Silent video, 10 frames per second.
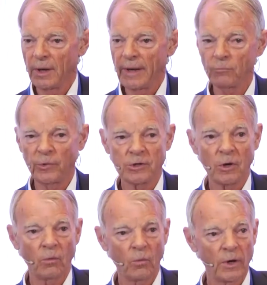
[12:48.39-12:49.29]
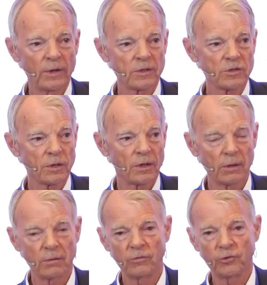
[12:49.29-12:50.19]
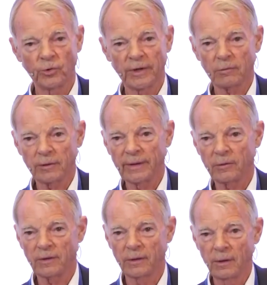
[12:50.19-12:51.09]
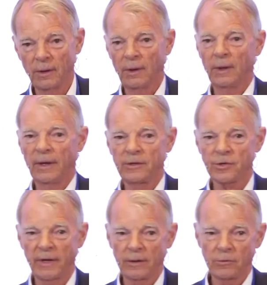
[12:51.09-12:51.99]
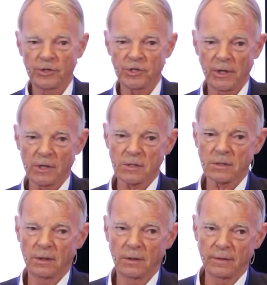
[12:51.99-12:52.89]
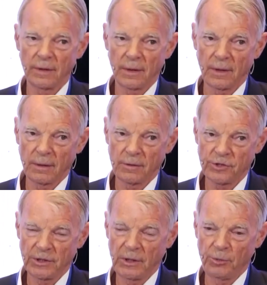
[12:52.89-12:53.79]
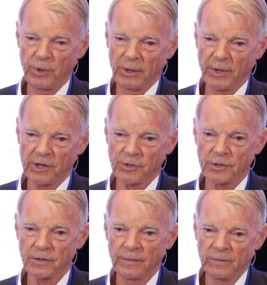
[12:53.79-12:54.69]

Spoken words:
And we don't want to start fooling around and trying to adjust the GDP measures.